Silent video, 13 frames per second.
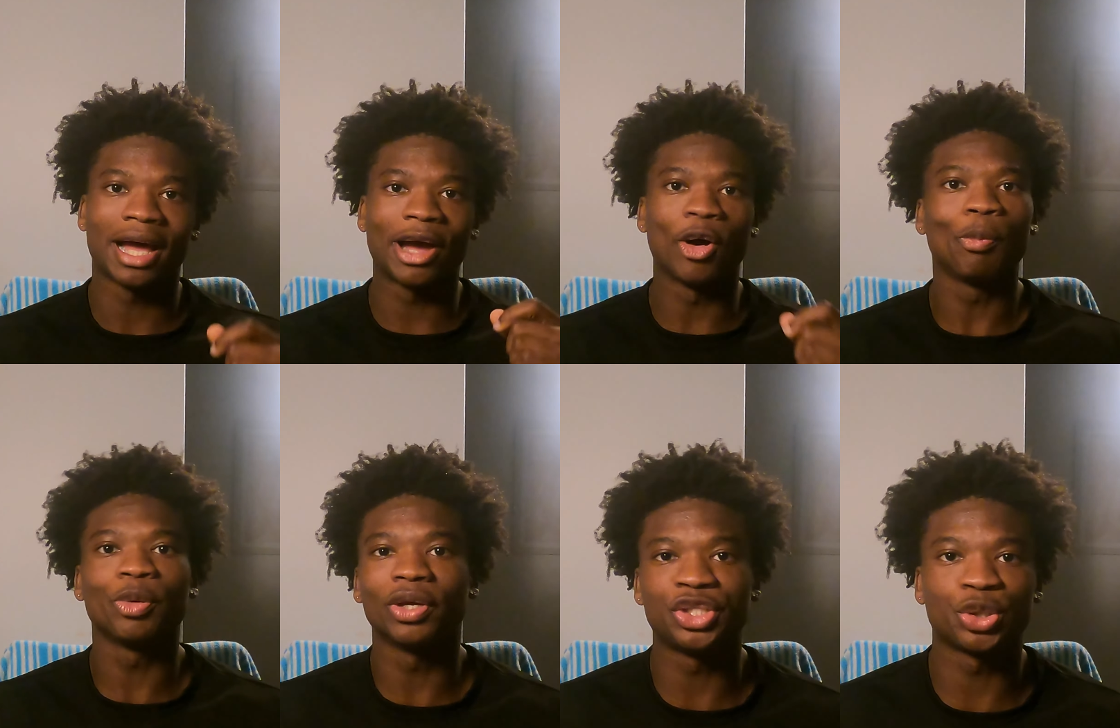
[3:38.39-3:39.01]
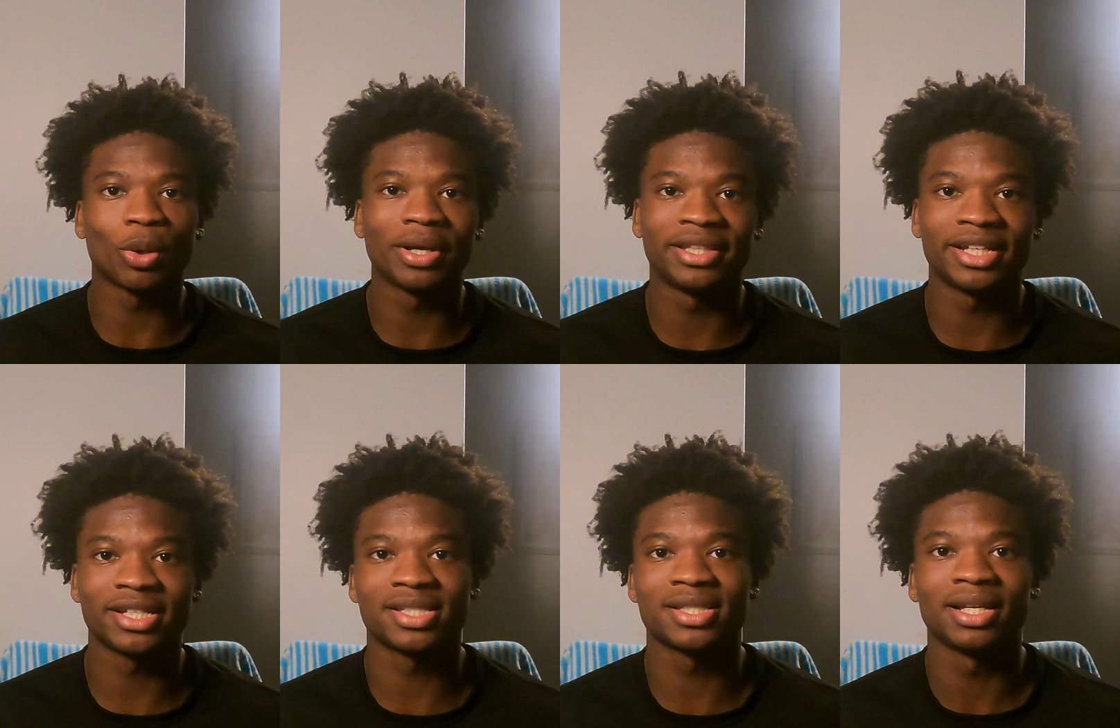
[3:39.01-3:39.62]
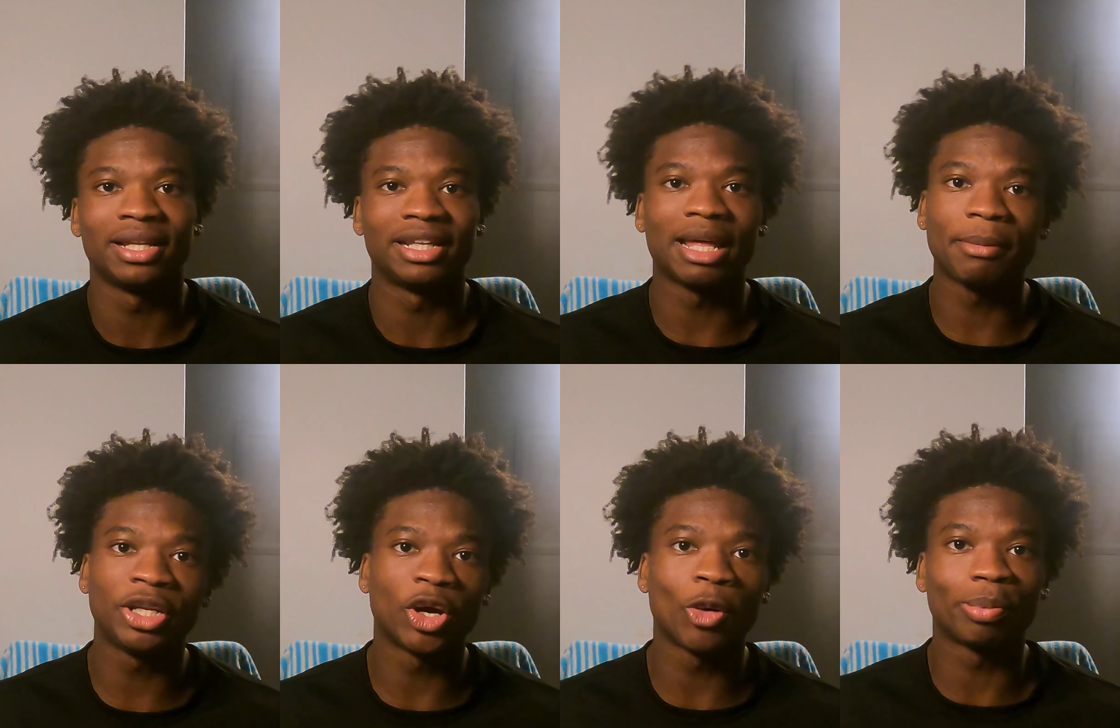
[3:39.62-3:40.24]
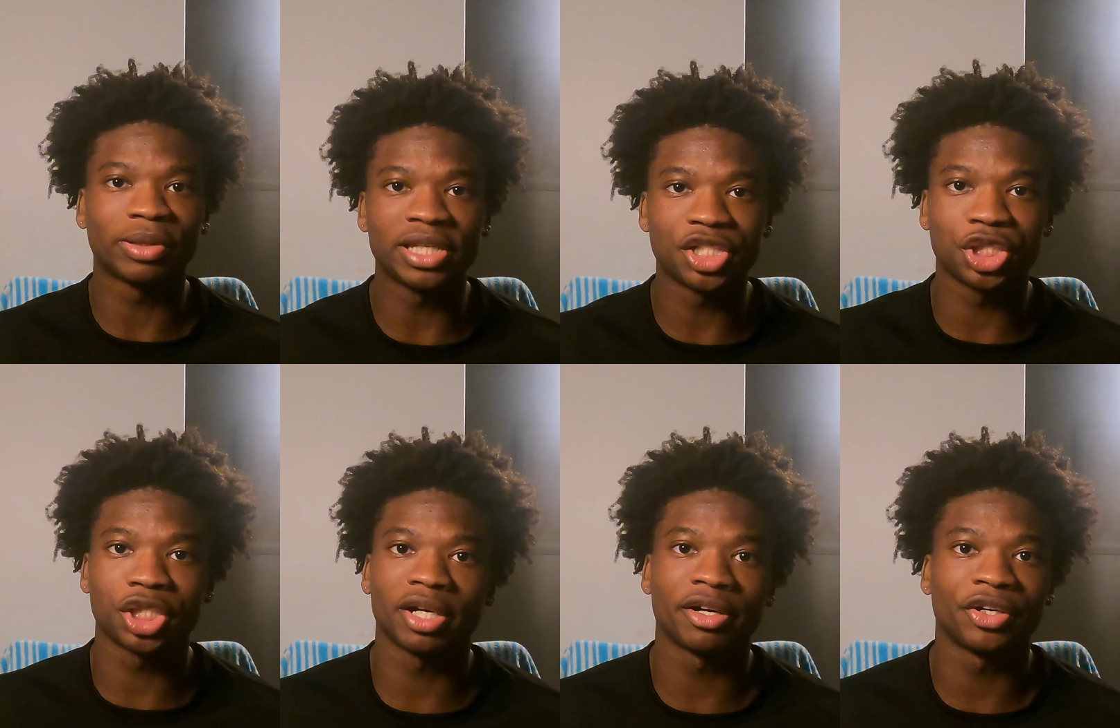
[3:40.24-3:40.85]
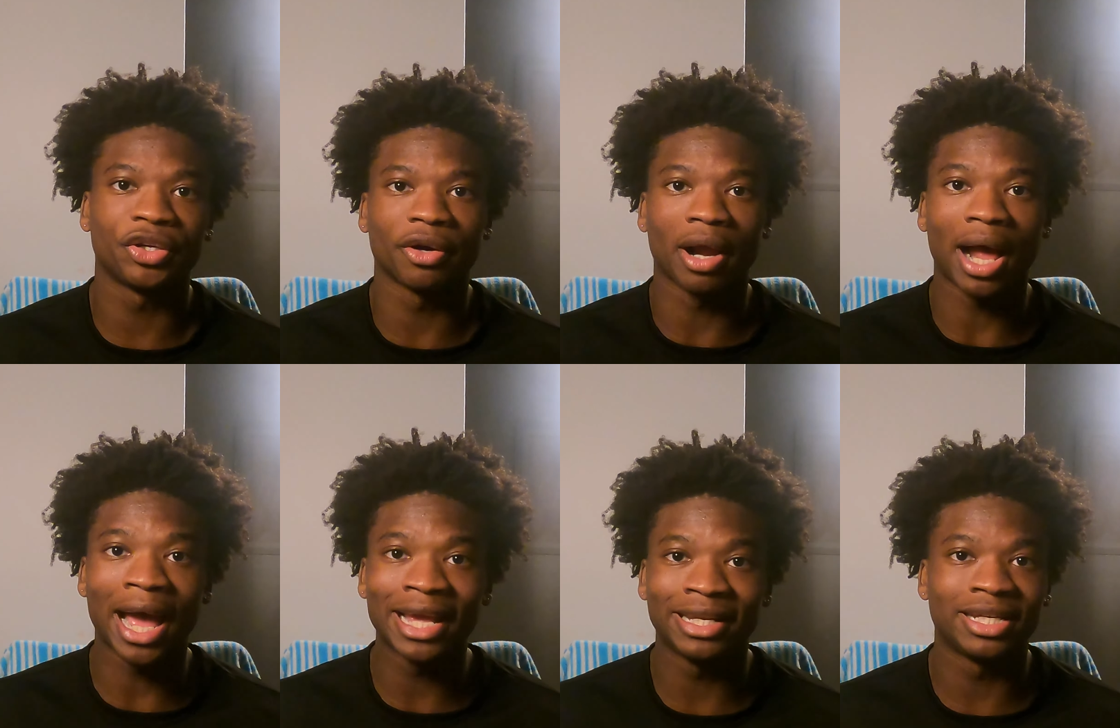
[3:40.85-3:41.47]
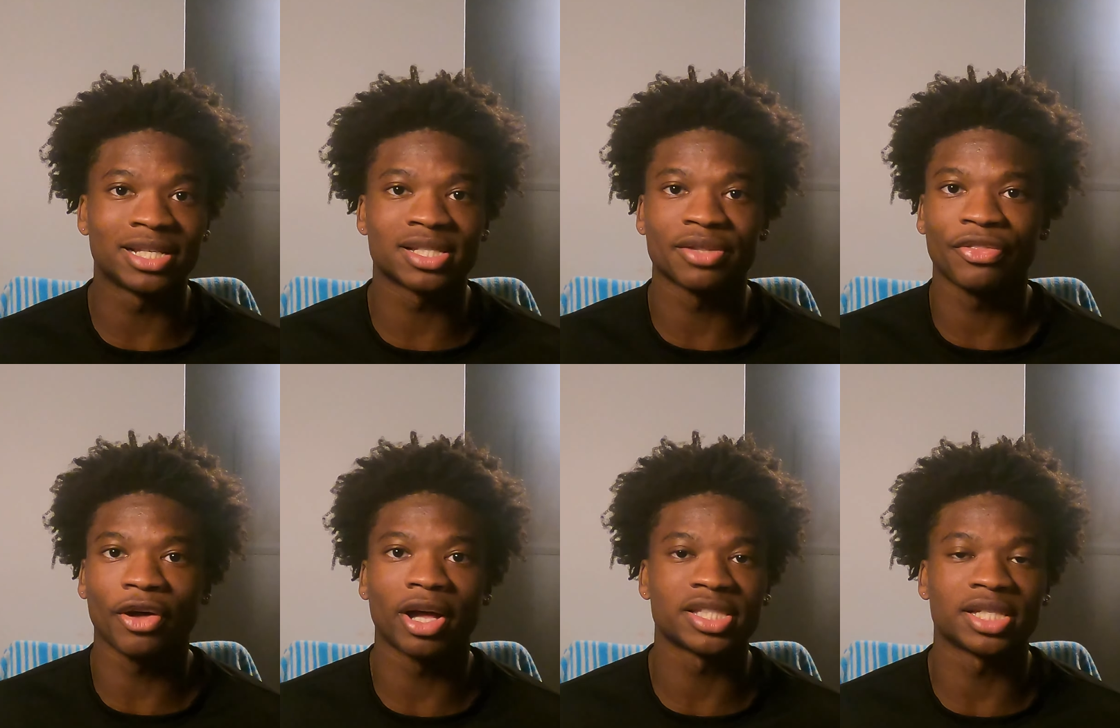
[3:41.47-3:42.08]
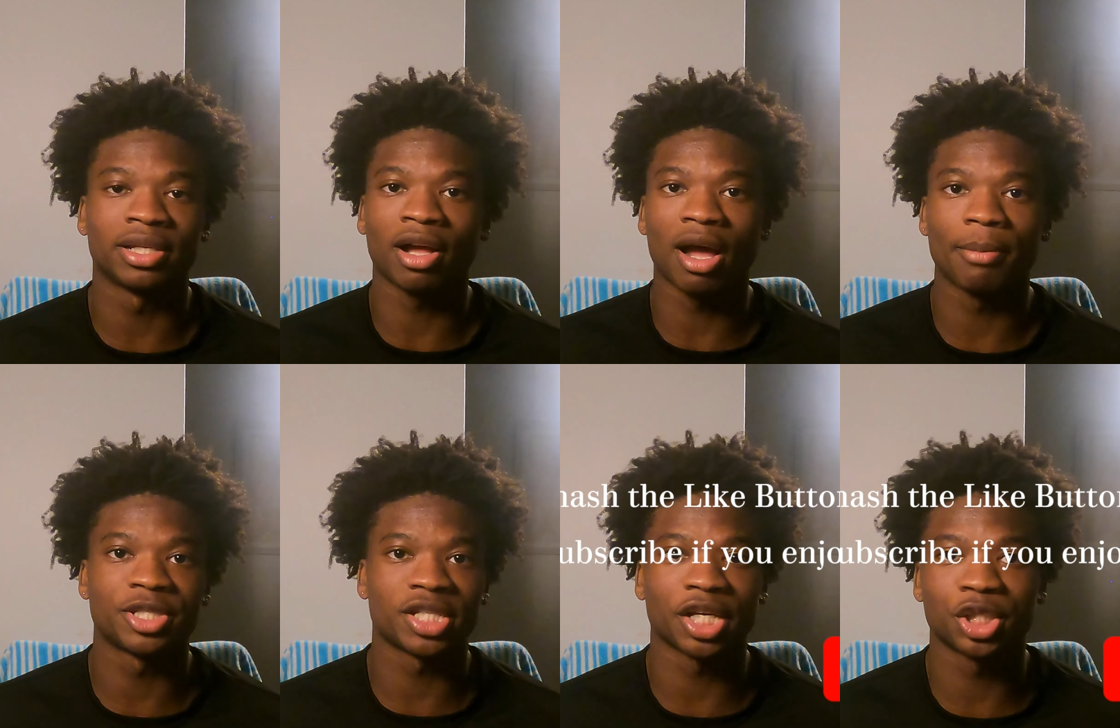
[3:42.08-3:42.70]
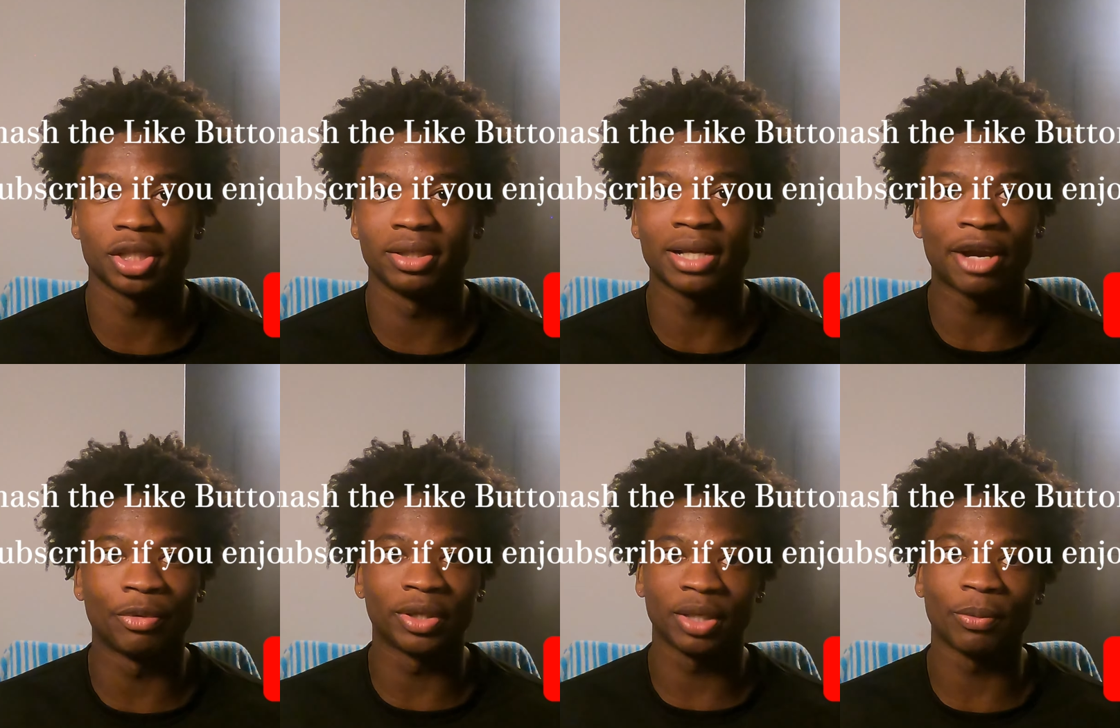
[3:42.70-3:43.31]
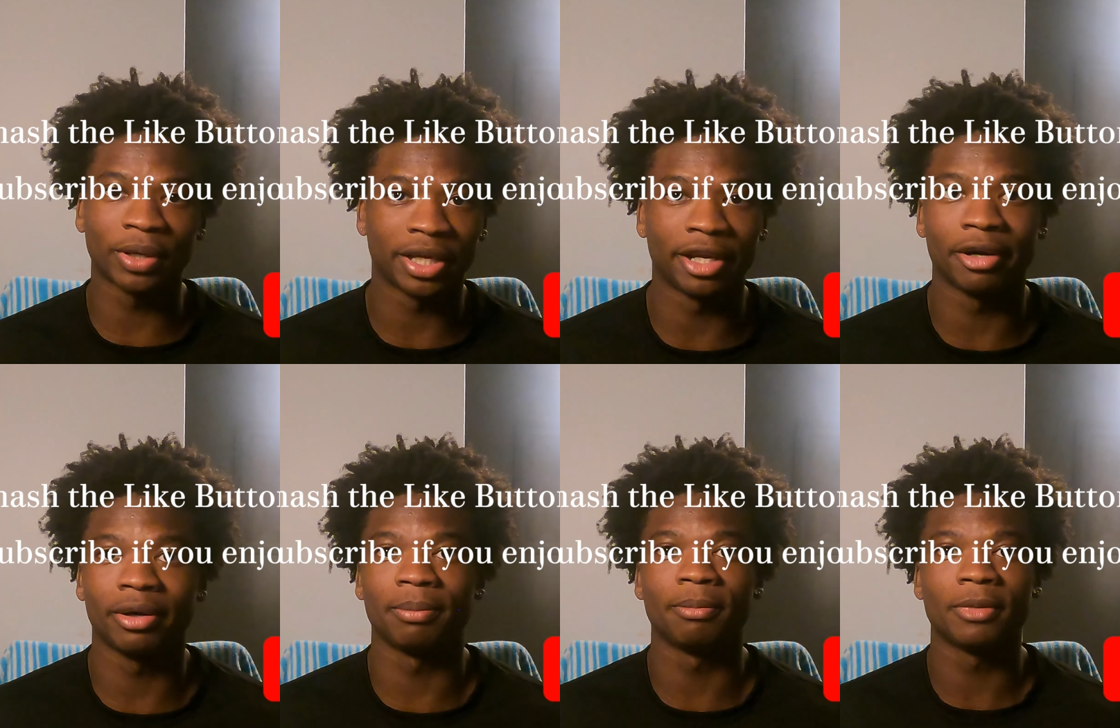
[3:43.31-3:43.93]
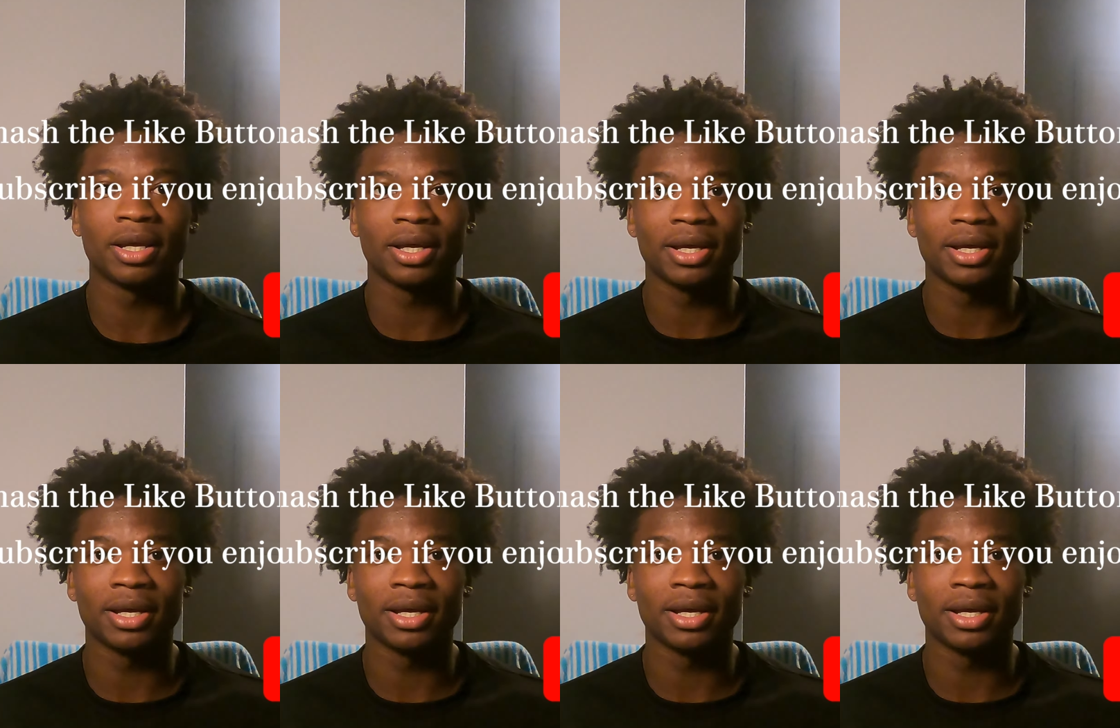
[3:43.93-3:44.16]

I hope you enjoyed this. Let me know, please share your ideas and thoughts in the comment section. I really wanna hear them.